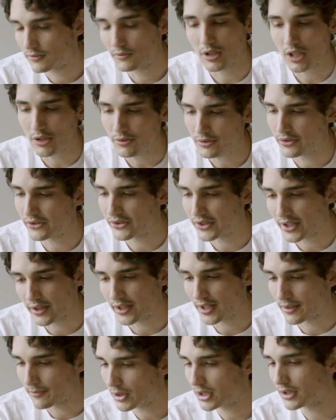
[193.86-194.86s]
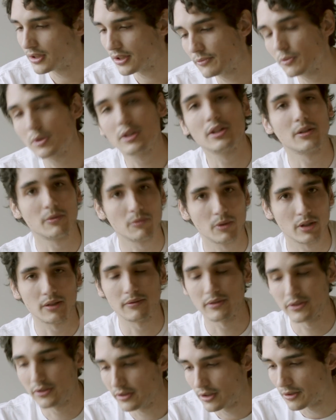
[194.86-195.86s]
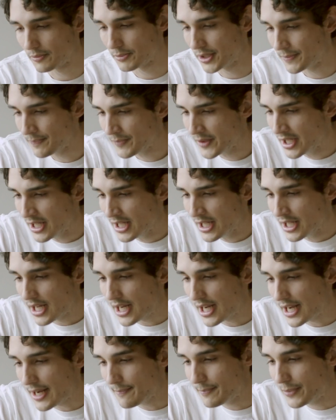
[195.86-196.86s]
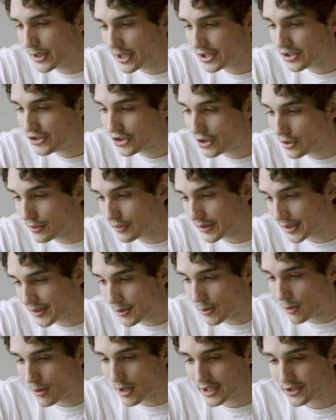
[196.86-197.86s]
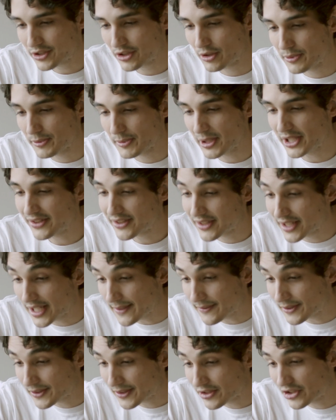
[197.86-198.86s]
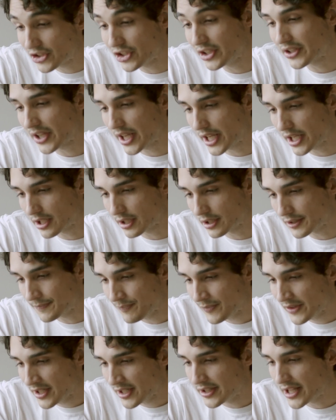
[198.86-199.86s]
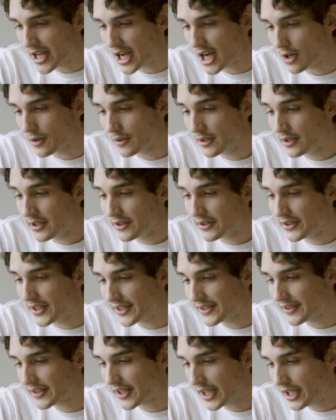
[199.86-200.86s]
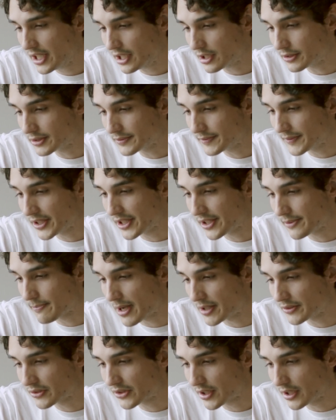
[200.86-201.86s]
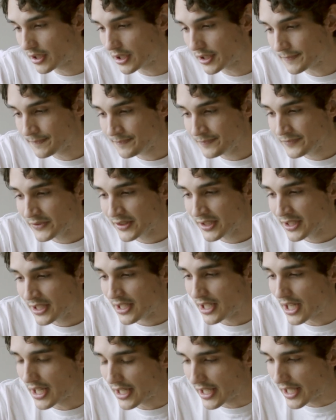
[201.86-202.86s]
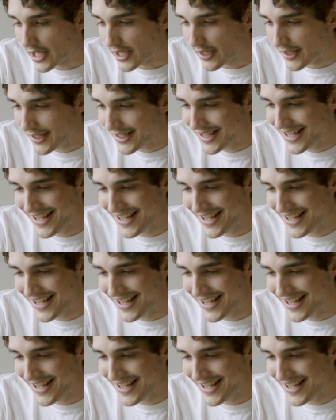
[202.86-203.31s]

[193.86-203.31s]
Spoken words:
How do you say that? Well, whatever, you know me. Bearing children who are to be slaves. She's Hagar. Now, this is Hagar, is Mount Sinai, again,